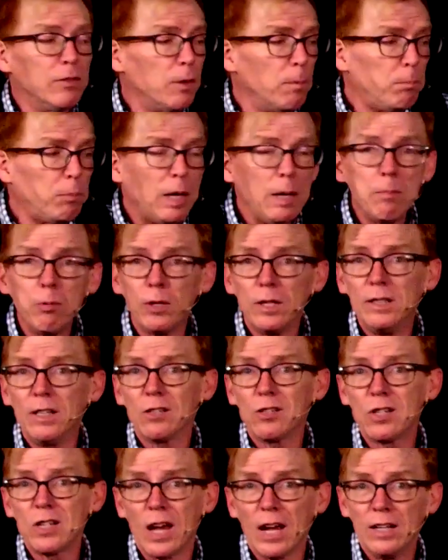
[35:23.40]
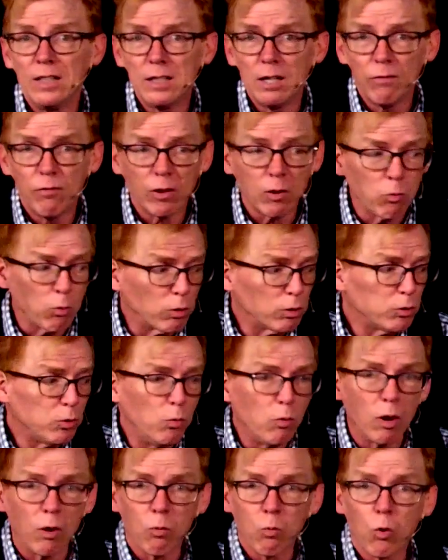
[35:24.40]
people in the scientific world
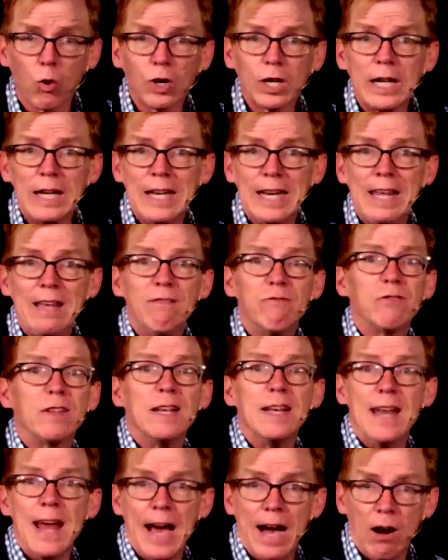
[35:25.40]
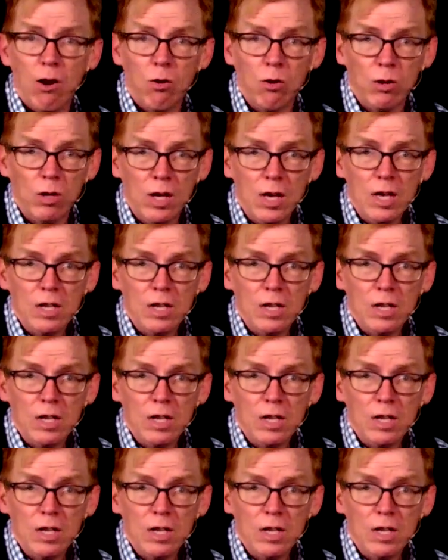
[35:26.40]
who are working even now